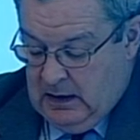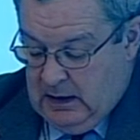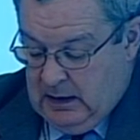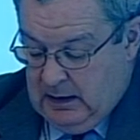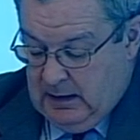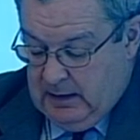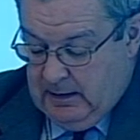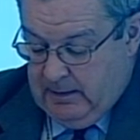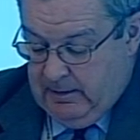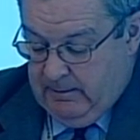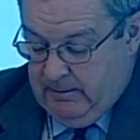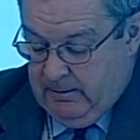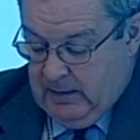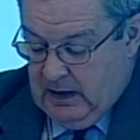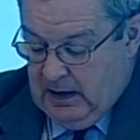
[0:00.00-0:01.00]

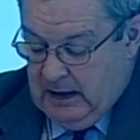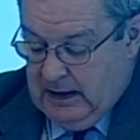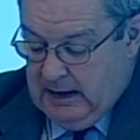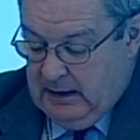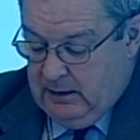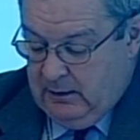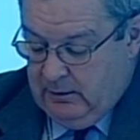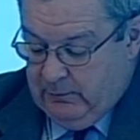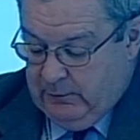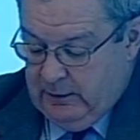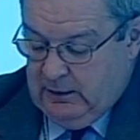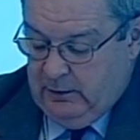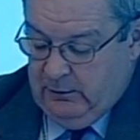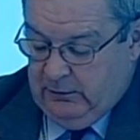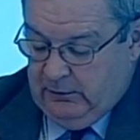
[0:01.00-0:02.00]
And for
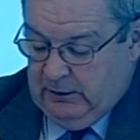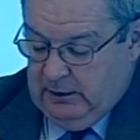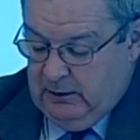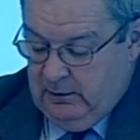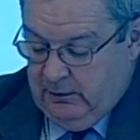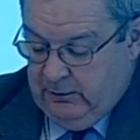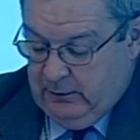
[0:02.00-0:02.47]
those skills